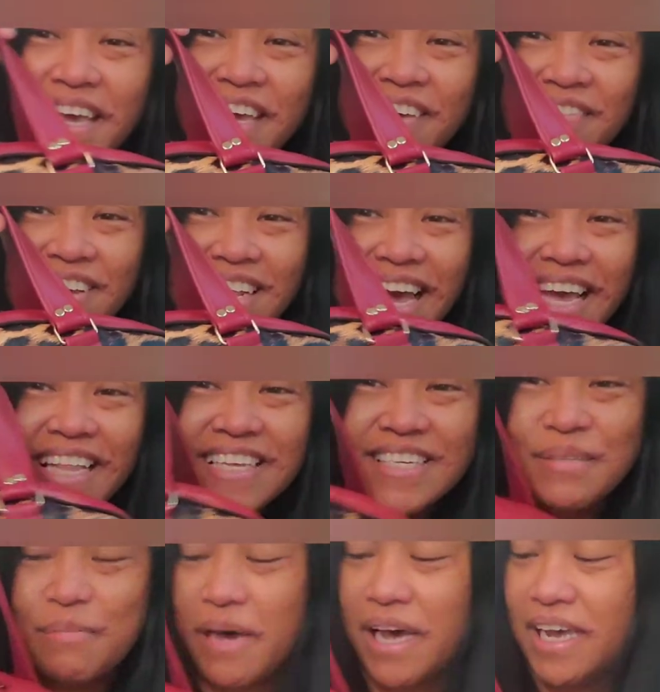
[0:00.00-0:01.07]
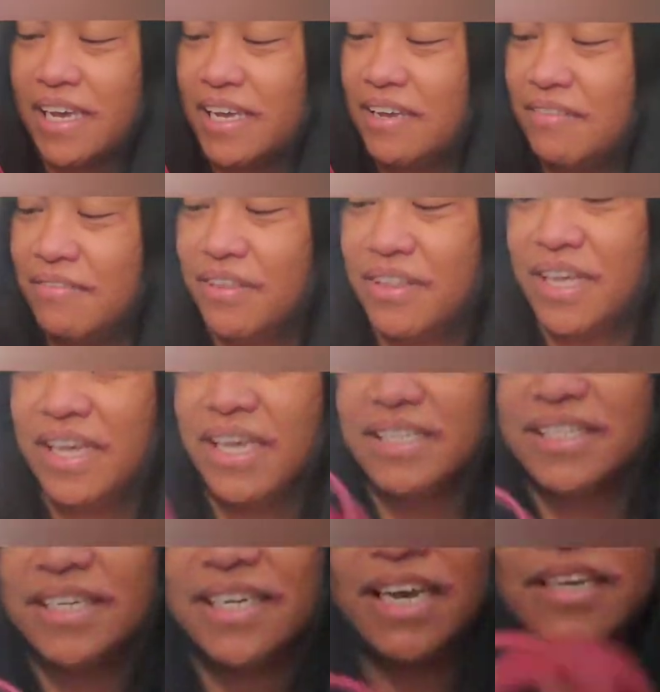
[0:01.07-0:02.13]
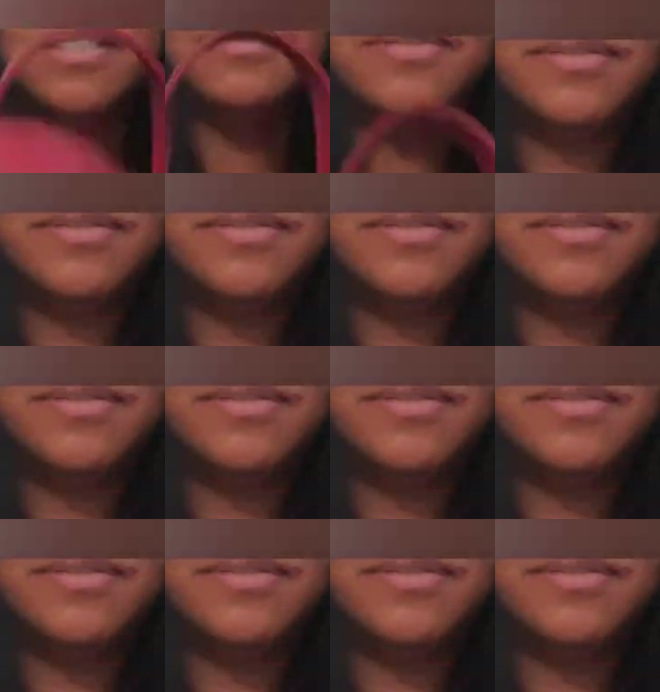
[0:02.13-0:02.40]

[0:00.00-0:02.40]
if you like this bag, if you think it's a nice